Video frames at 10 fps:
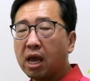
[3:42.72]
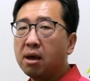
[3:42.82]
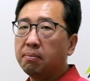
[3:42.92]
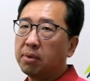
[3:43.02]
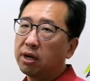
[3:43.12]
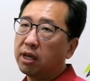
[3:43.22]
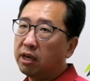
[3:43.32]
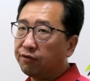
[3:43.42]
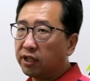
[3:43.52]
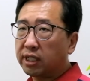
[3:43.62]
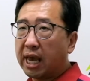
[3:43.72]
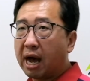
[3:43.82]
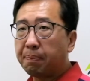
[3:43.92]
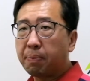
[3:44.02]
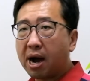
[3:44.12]
But if this is
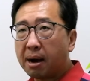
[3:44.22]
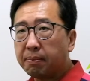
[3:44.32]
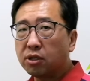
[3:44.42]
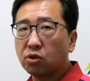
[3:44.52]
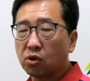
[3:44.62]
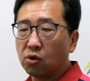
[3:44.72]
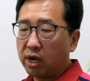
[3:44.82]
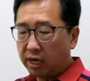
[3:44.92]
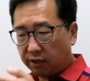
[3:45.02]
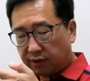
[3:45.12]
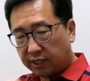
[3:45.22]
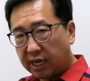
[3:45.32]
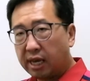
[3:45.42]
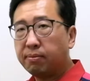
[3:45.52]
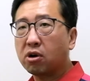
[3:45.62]
apartment zone and the
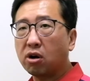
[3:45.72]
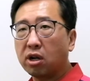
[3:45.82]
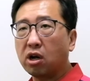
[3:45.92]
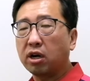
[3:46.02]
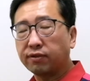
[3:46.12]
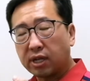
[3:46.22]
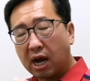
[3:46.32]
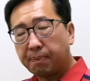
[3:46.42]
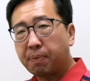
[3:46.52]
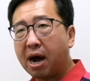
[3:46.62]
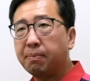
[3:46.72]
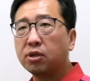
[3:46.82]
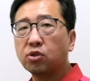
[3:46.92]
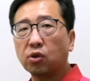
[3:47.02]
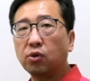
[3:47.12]
same corner lot is an apartment zone,